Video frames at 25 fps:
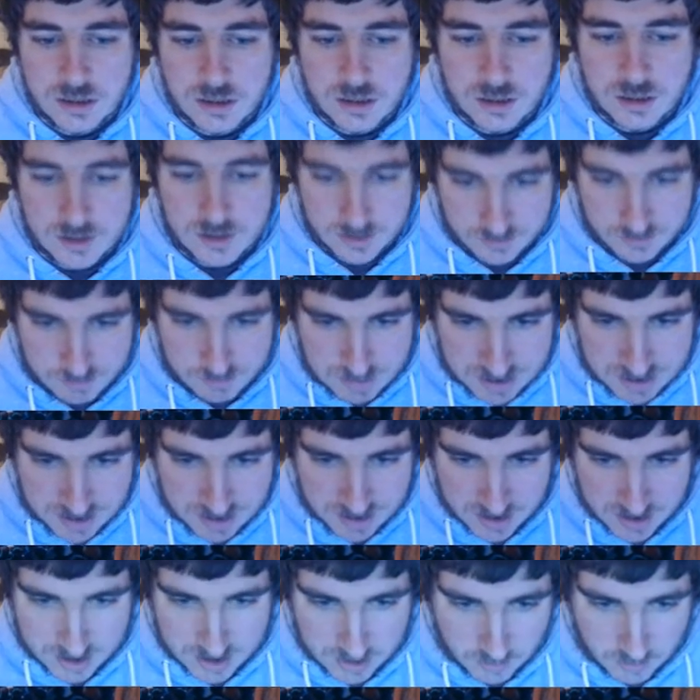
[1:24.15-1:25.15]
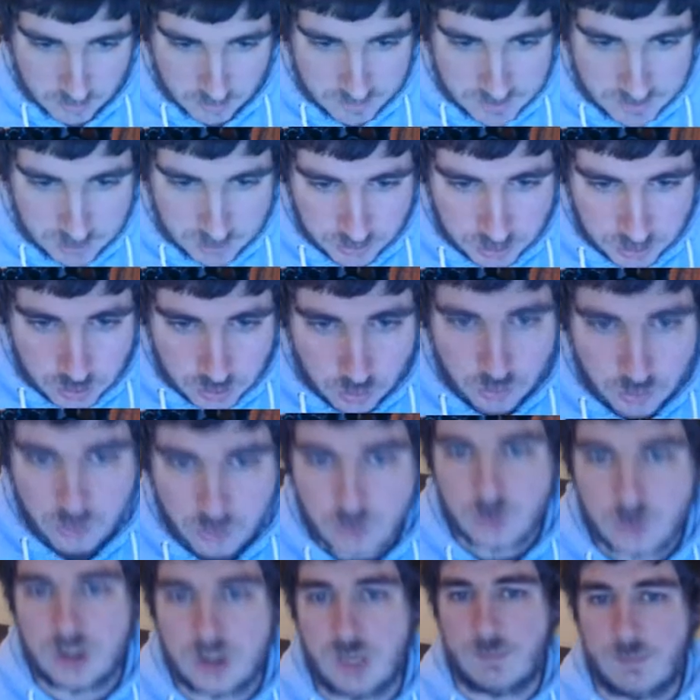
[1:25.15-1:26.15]
have been revealed according to
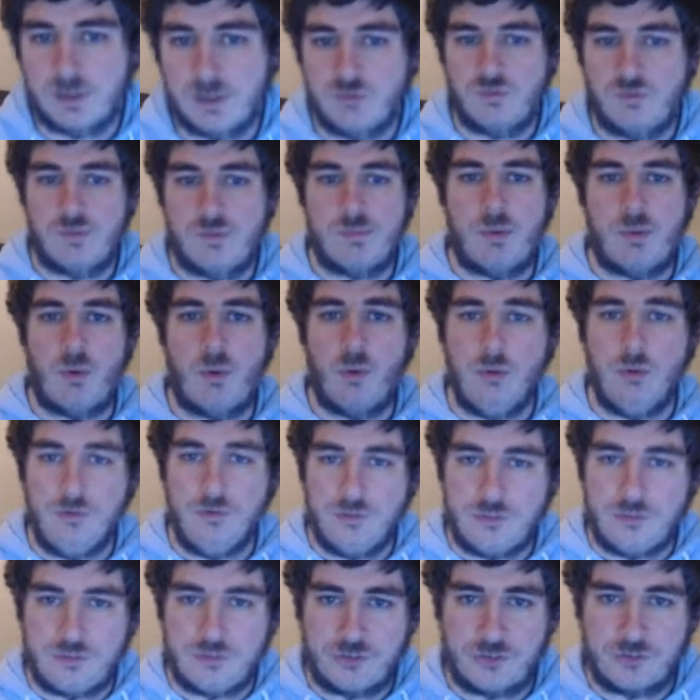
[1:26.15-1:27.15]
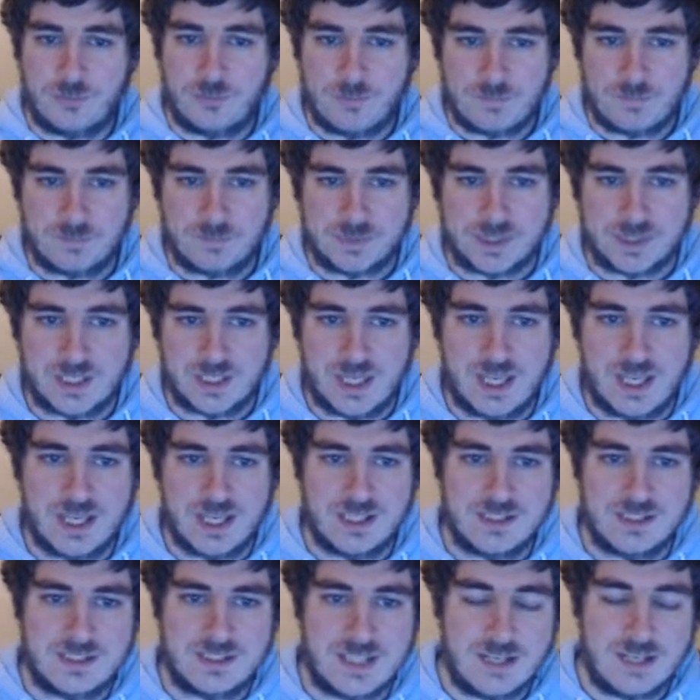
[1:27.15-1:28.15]
a couple of reports. Uh,
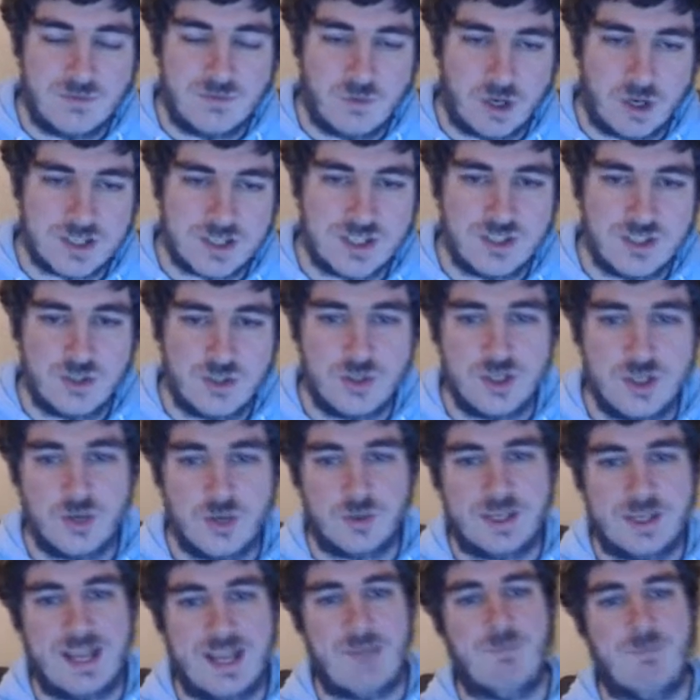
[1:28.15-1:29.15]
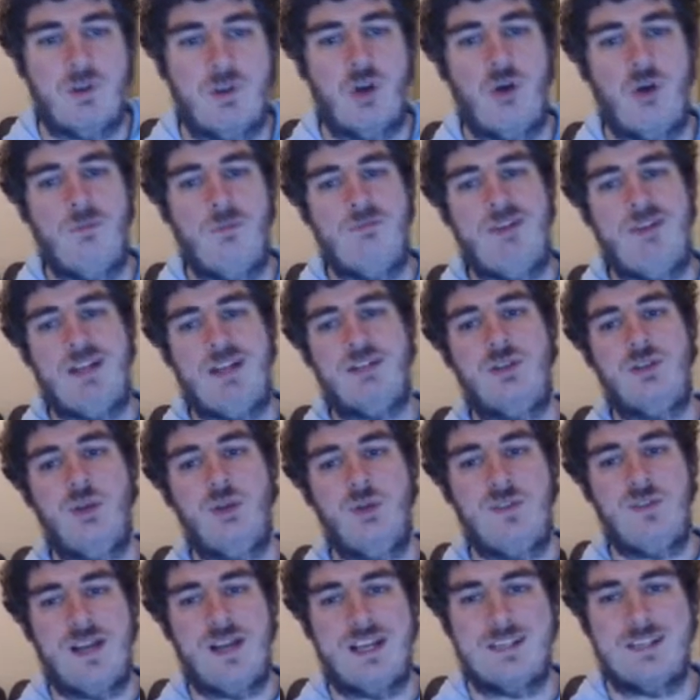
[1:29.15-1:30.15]
Dead Rising Studio Capcom
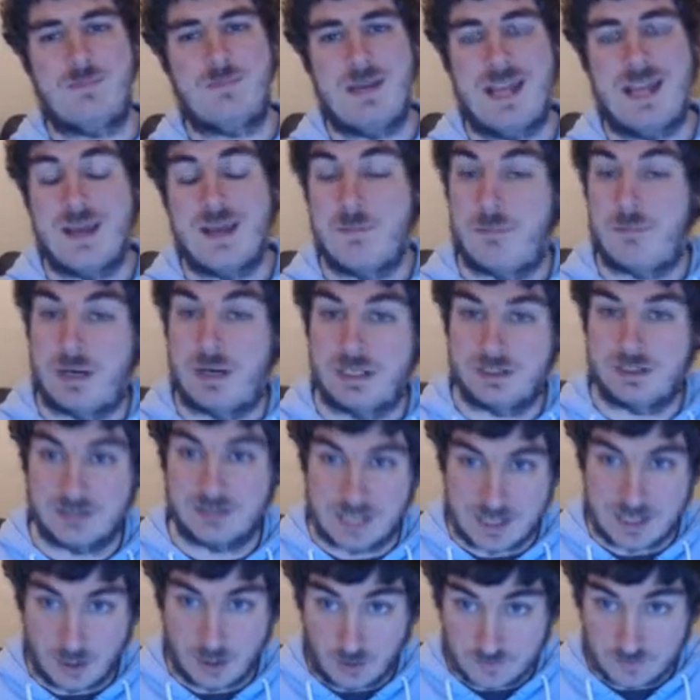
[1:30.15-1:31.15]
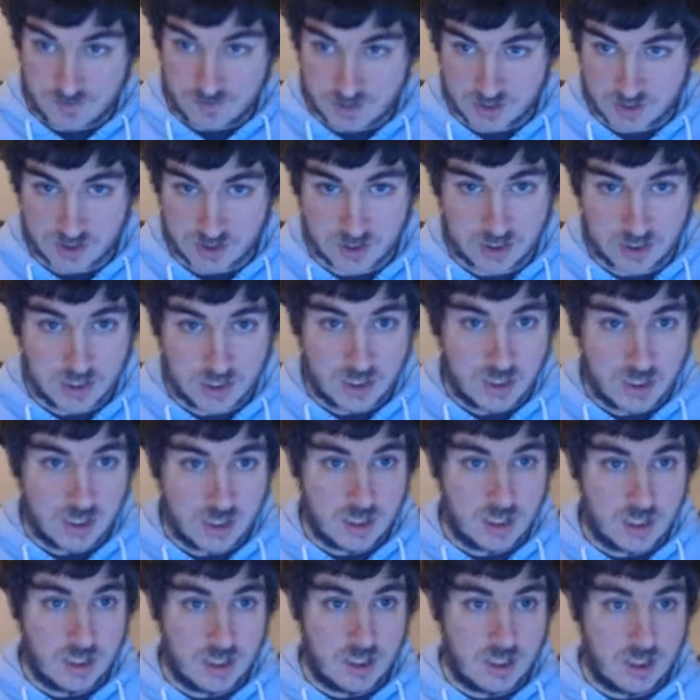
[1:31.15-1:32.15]
Vancouver has been hit by layoffs,
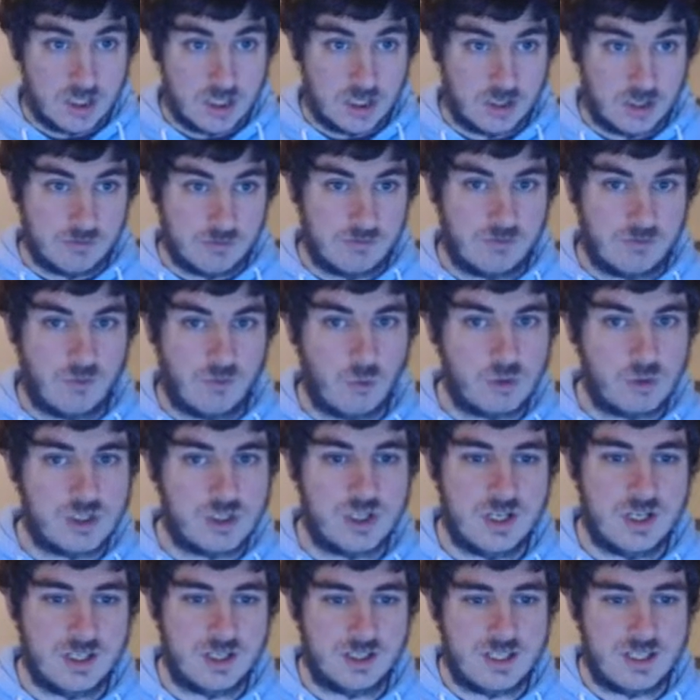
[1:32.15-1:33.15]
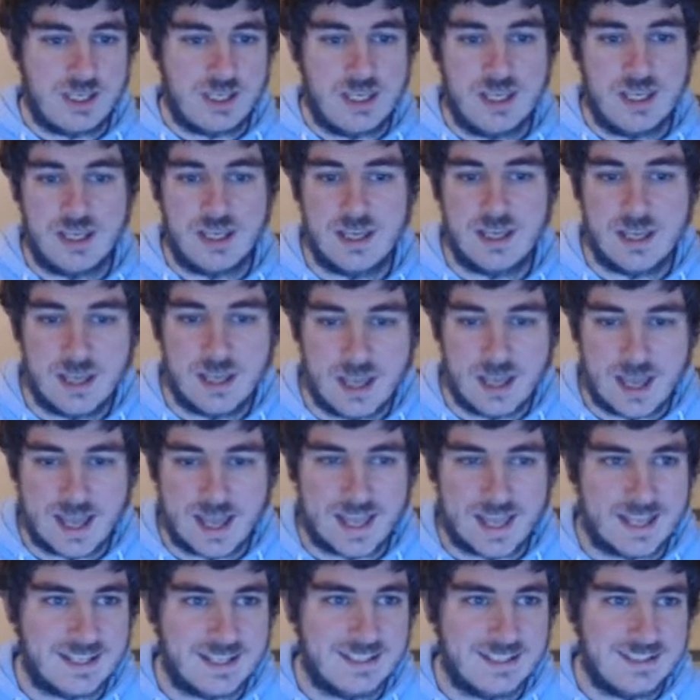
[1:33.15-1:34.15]
unfortunately.
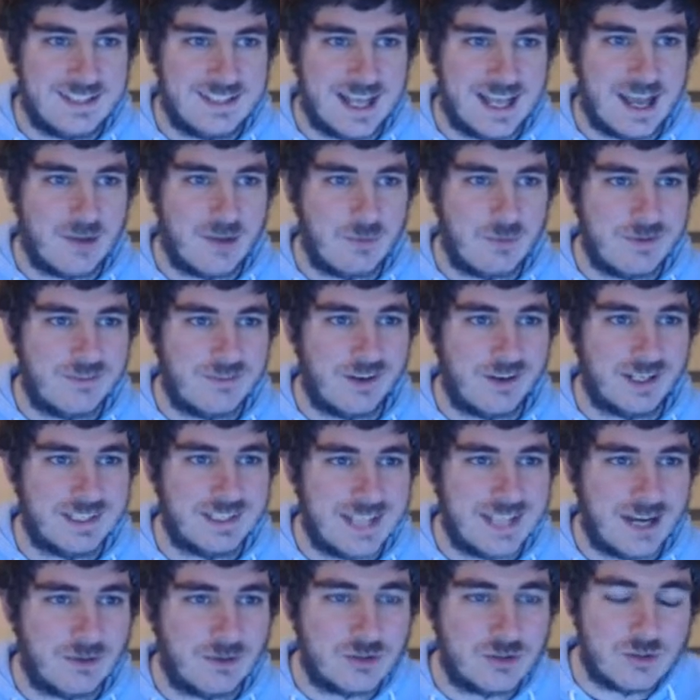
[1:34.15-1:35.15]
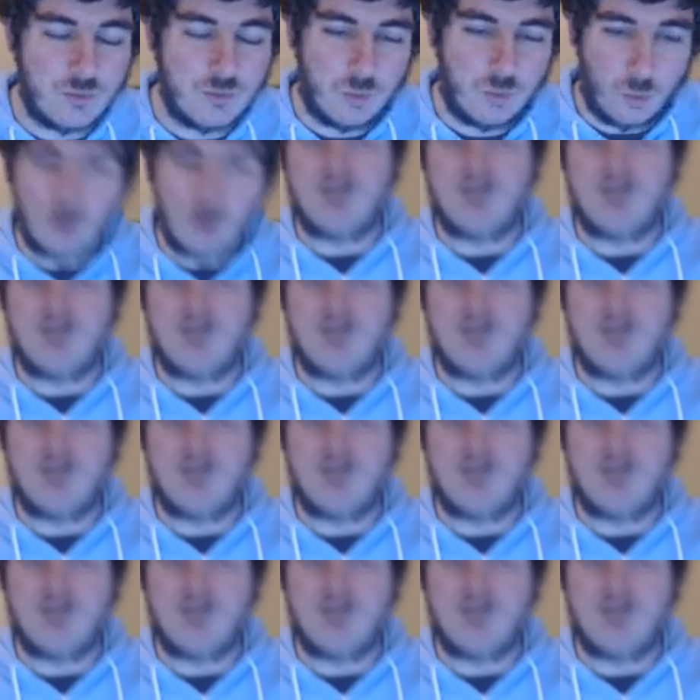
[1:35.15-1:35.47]
And uh, we find out what